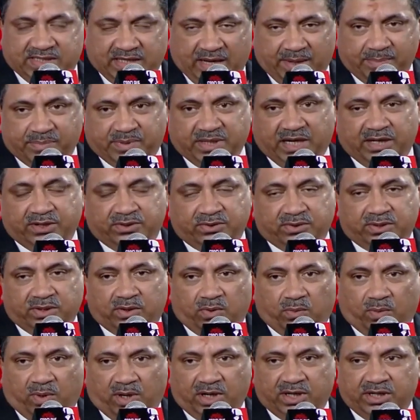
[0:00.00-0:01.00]
I'm telling you the
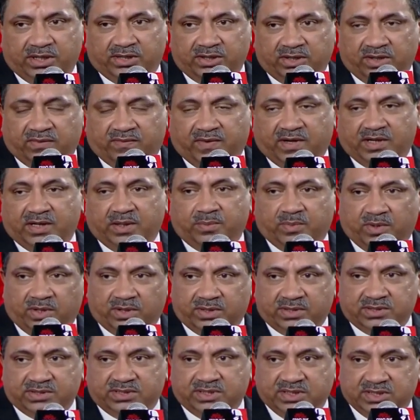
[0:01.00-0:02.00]
quality of our
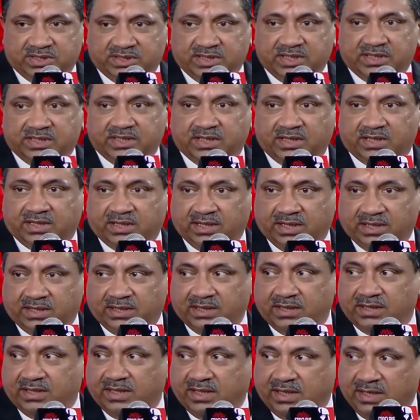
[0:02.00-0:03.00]
democracy is
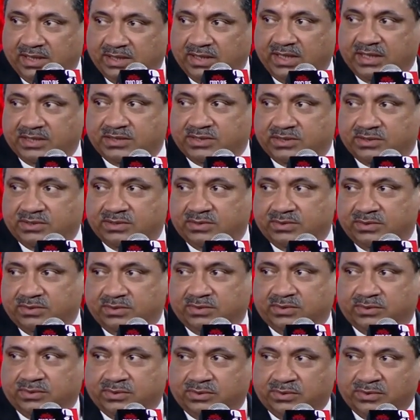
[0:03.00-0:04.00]
deteriorating, and that's
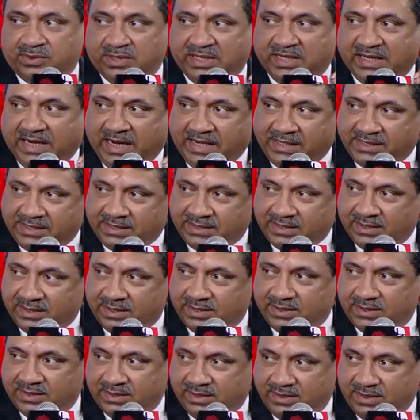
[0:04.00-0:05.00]

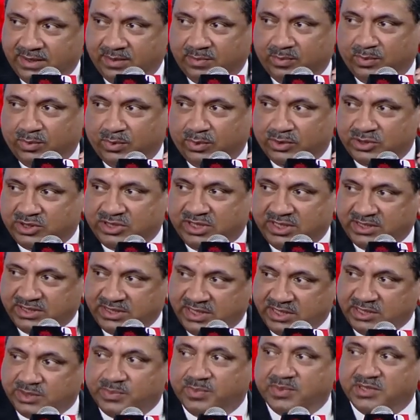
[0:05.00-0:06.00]
unilateral in most
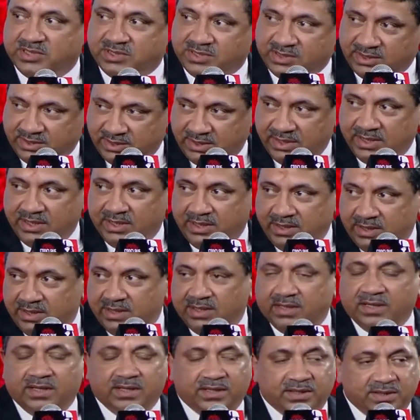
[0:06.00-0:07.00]
assessments.
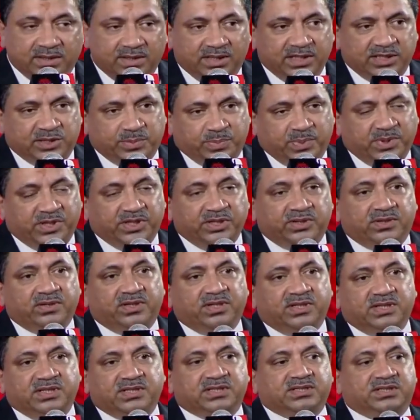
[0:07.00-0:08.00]
This
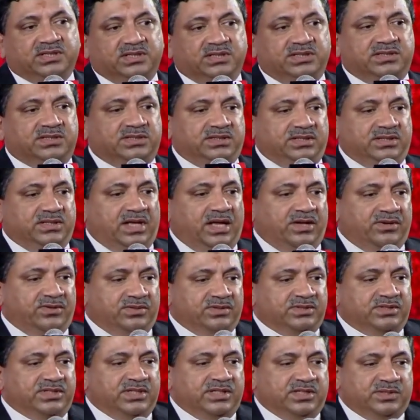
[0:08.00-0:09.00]
particular instance, I
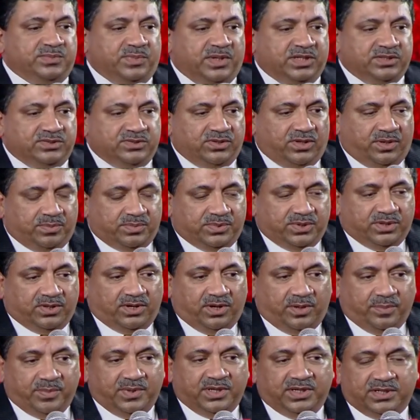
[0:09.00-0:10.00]
don't see it's my job to
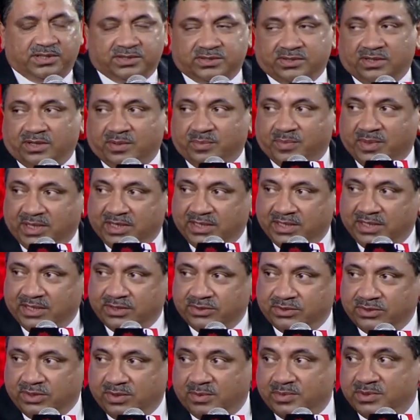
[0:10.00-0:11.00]
comment. It's not my day
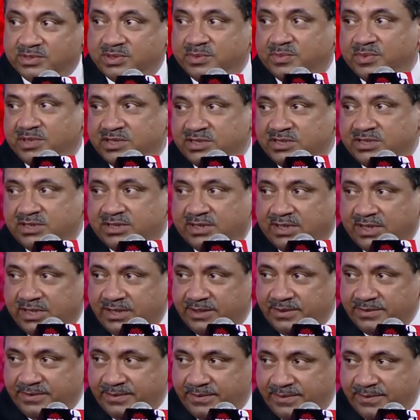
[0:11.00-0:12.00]
job as a minister,
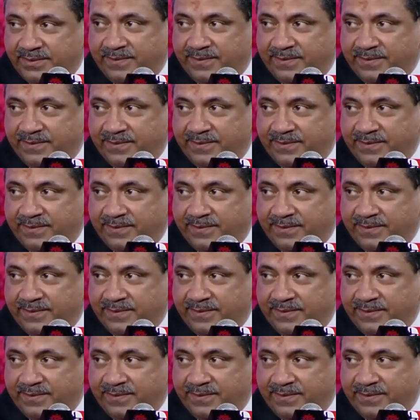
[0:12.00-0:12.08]
right?